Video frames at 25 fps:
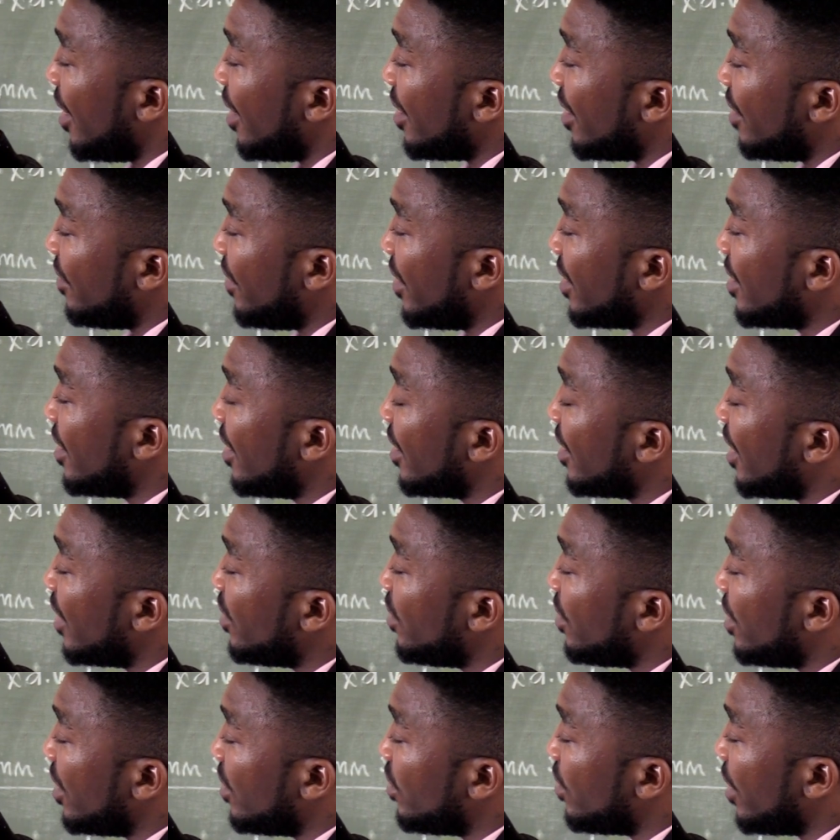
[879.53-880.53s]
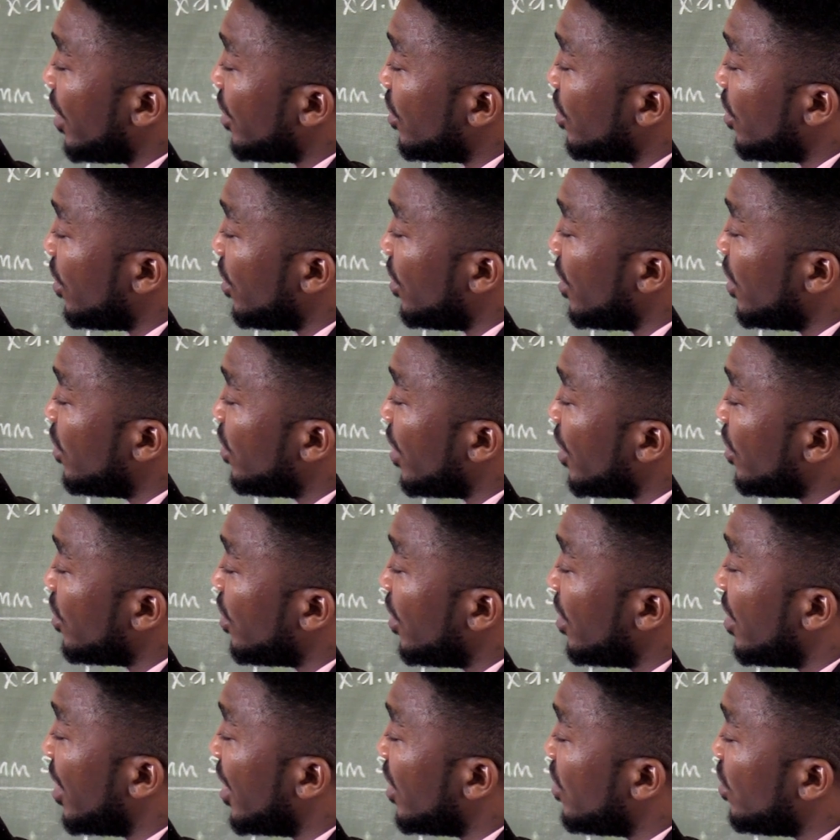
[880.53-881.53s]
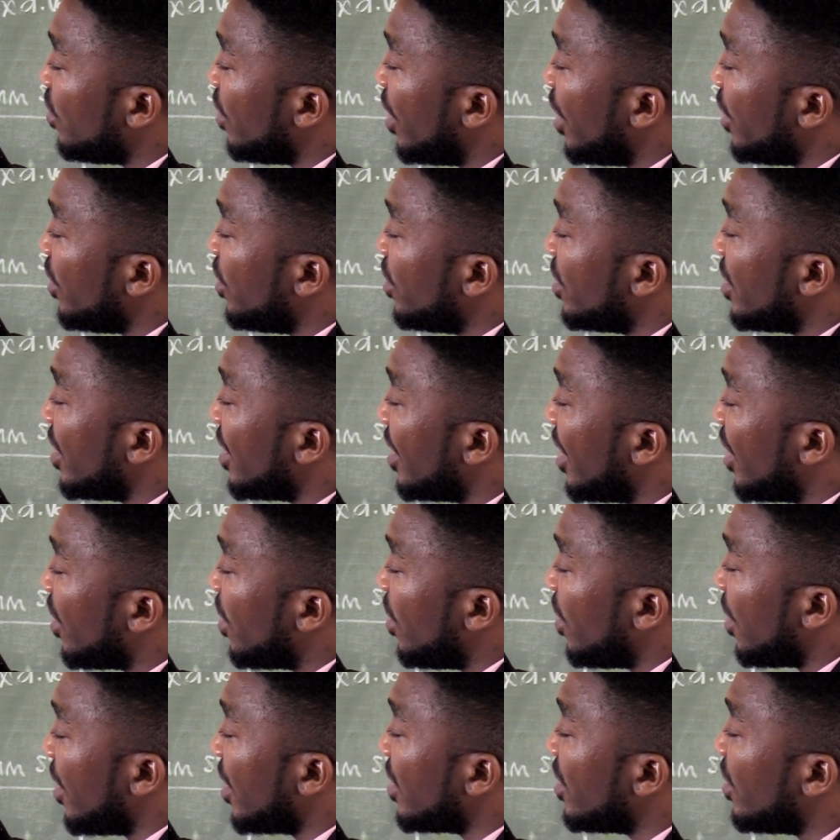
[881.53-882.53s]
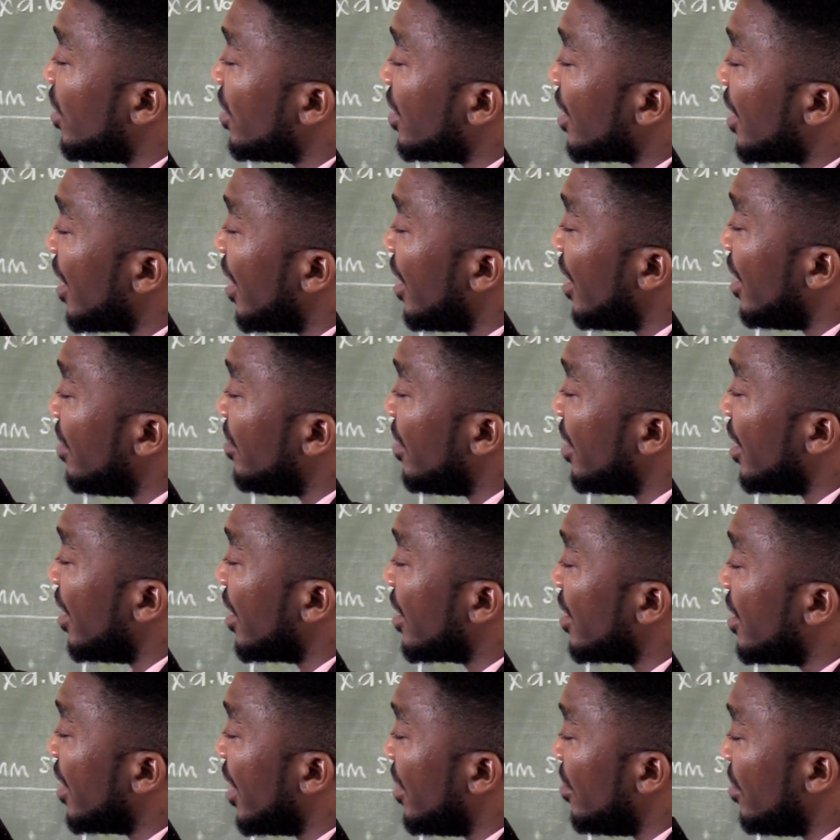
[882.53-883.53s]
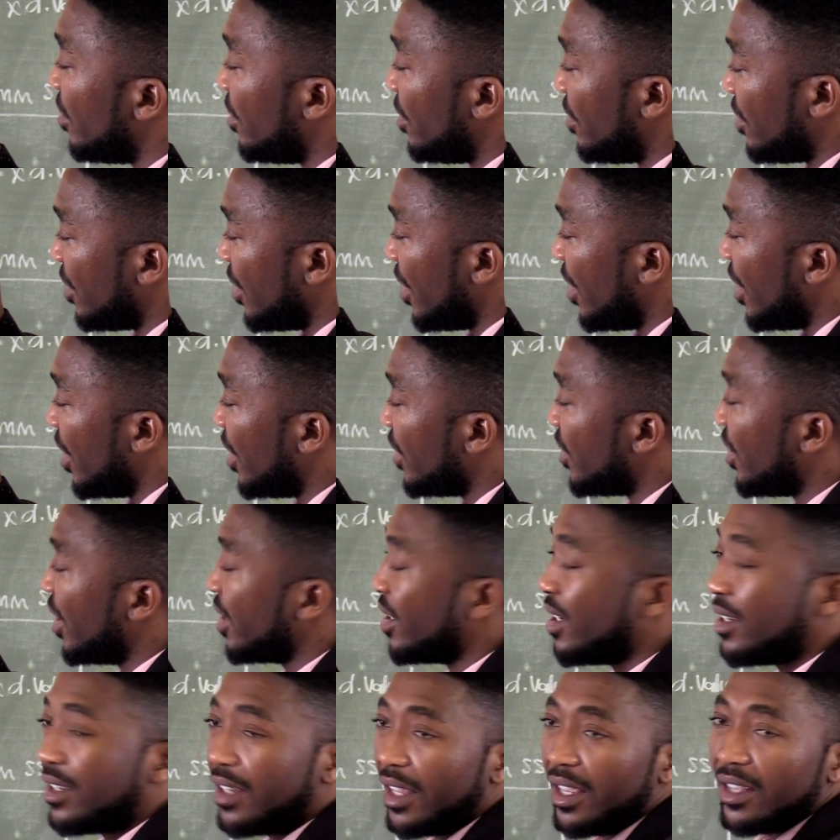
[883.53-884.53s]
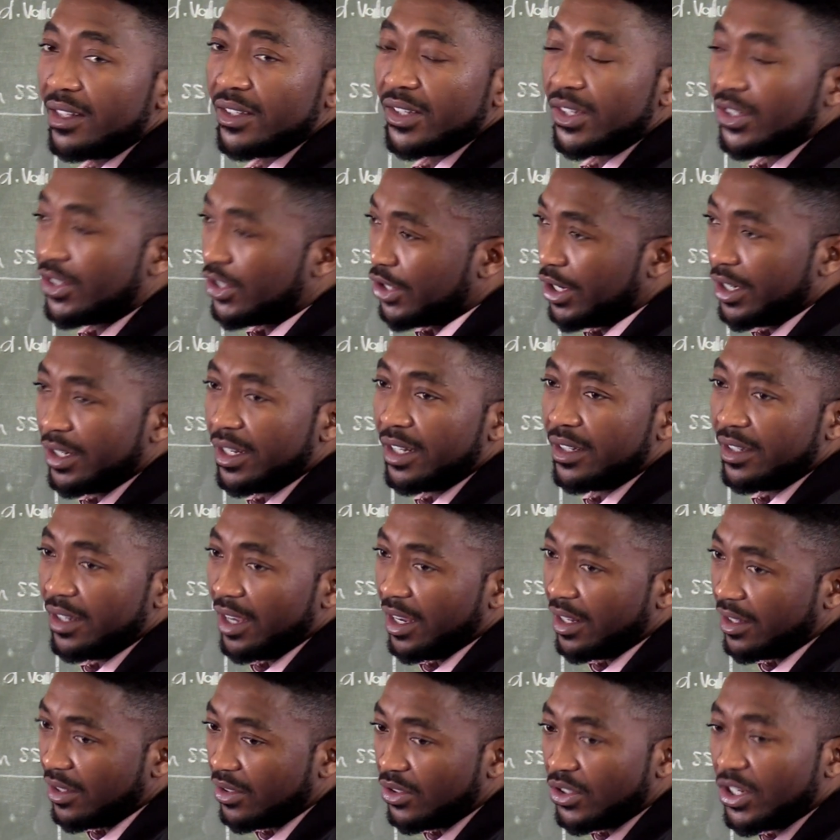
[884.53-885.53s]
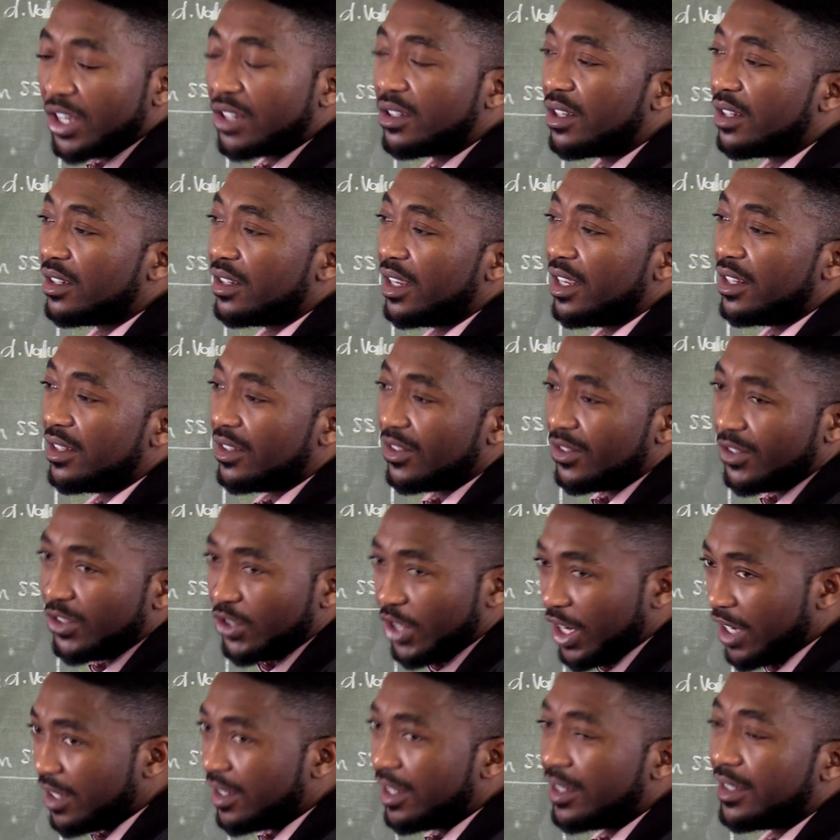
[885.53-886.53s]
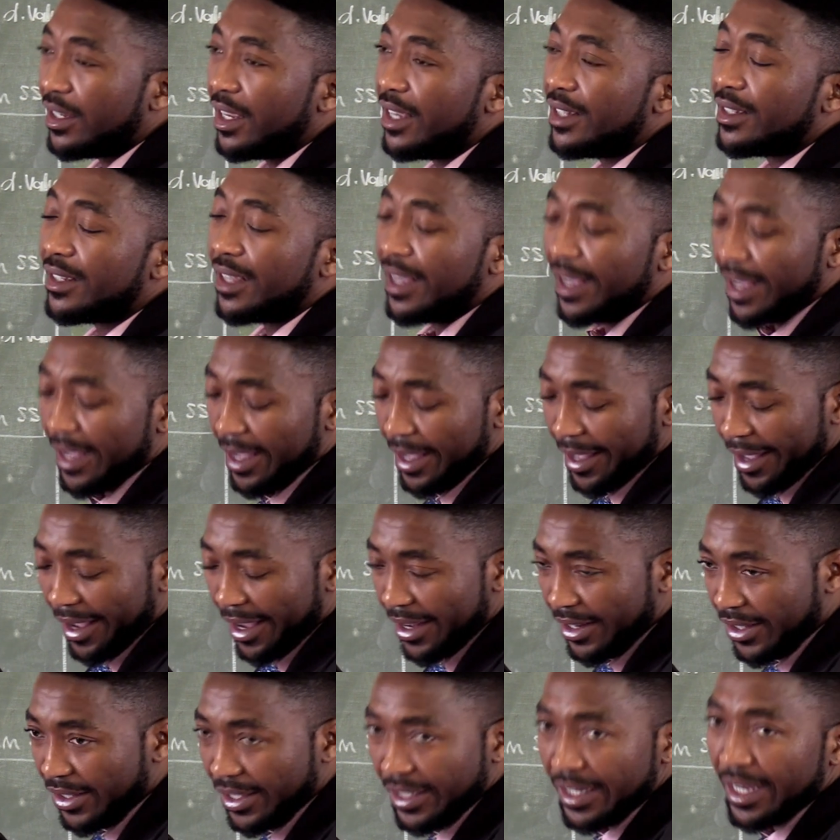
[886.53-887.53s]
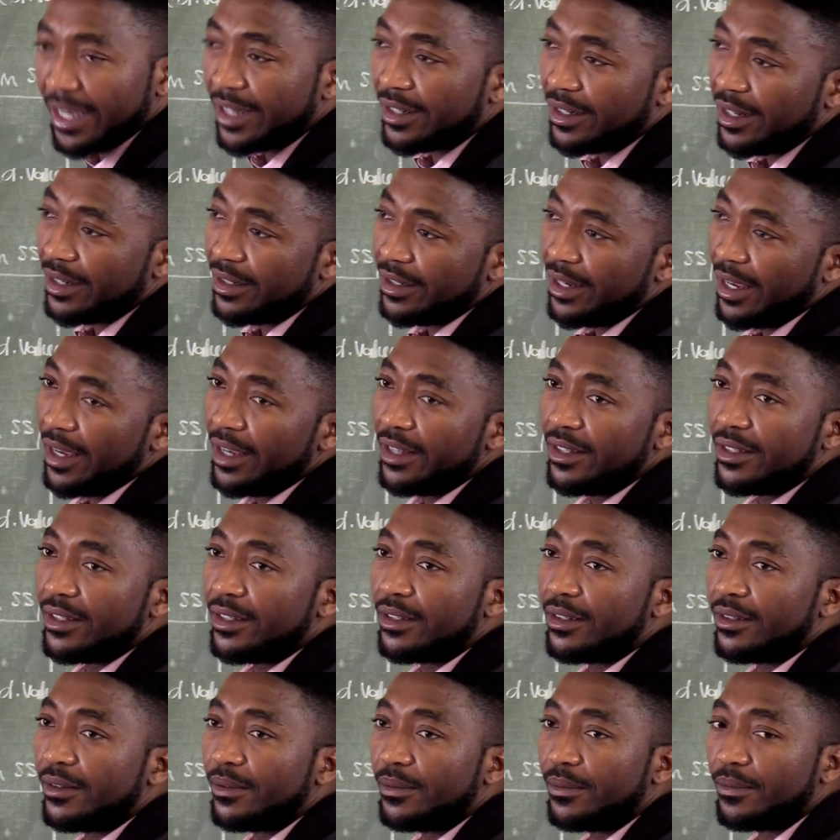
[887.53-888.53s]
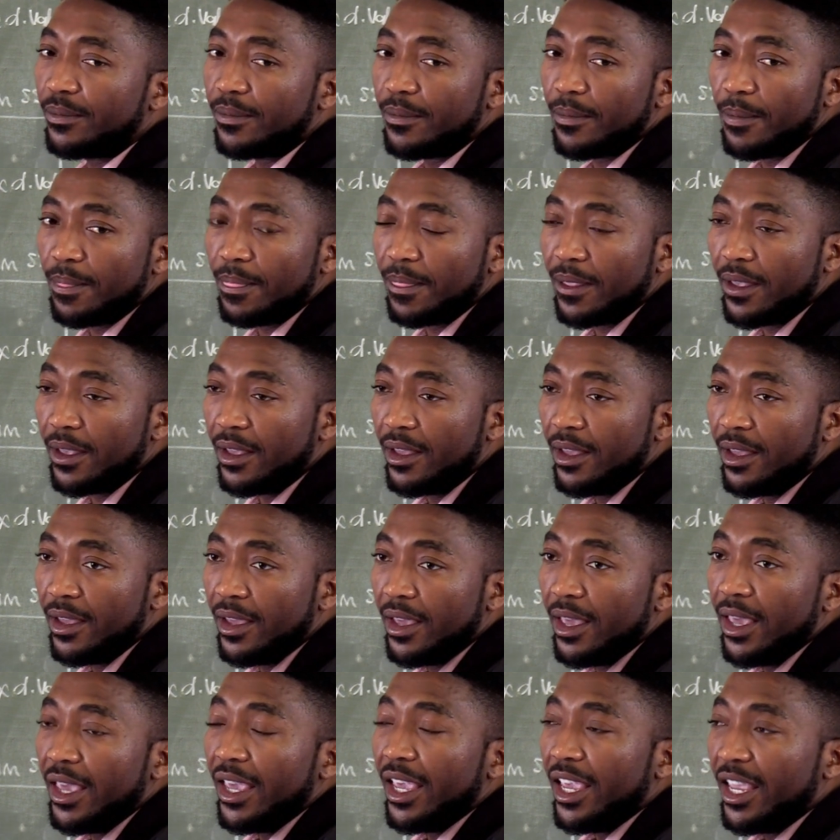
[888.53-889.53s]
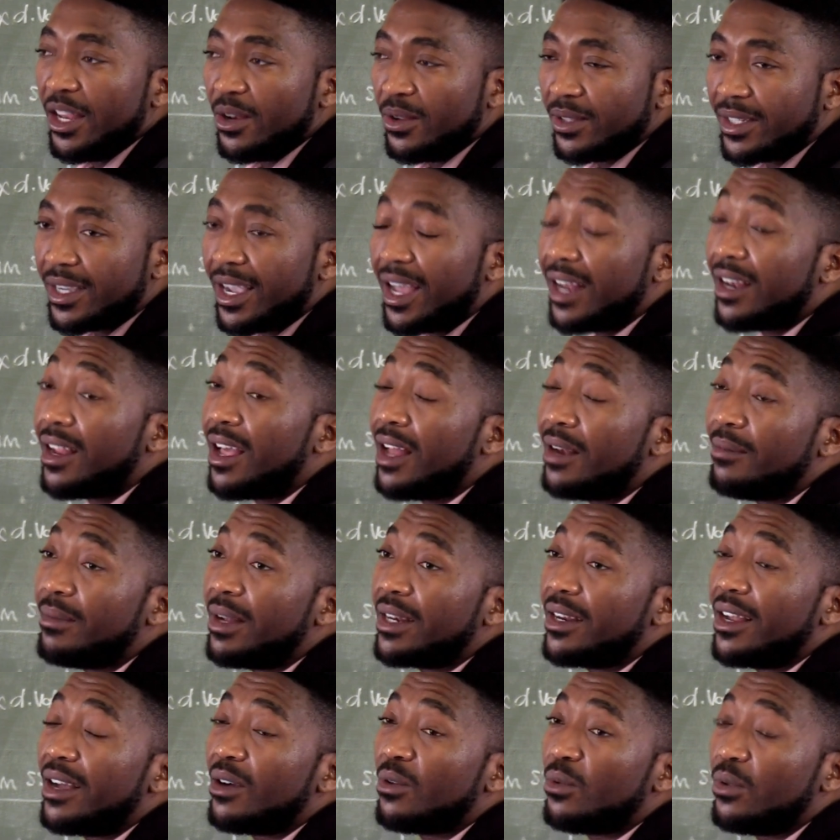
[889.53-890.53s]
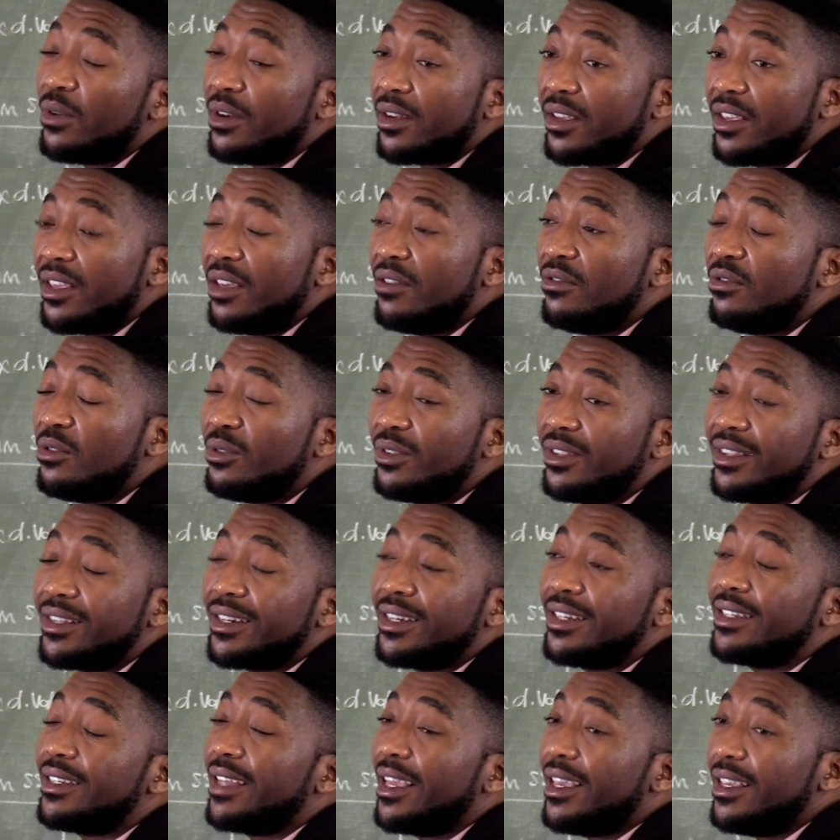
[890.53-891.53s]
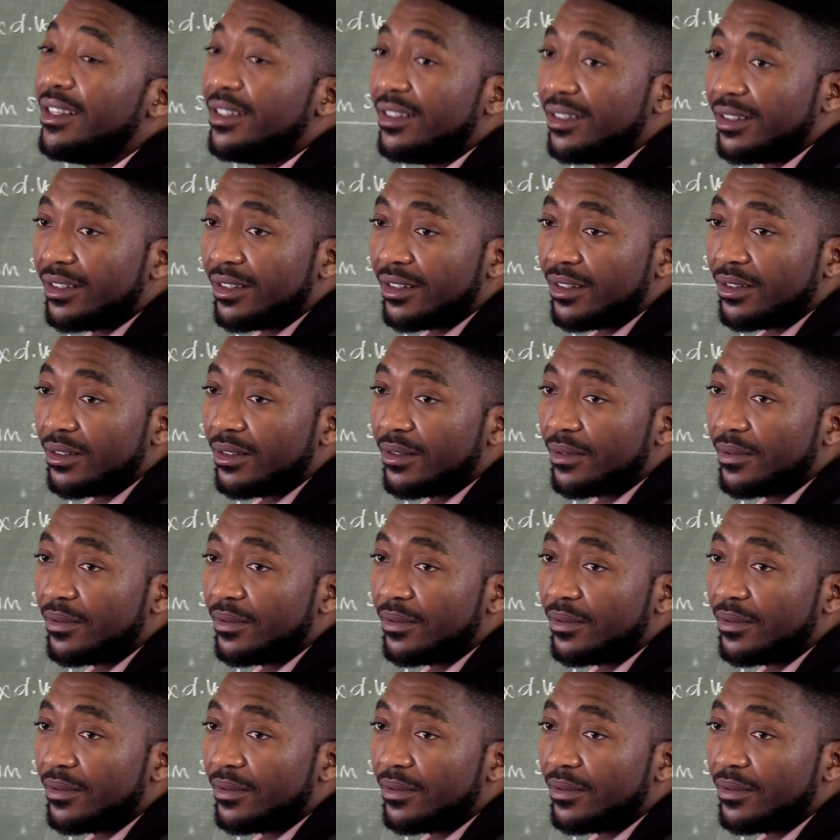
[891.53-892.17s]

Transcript: The first thing that you need to ensure that you are using the correct nautical almanac tables. Check the date, check the date, check the date, check the date, and check the date. A nautical almanac will give you 3 days.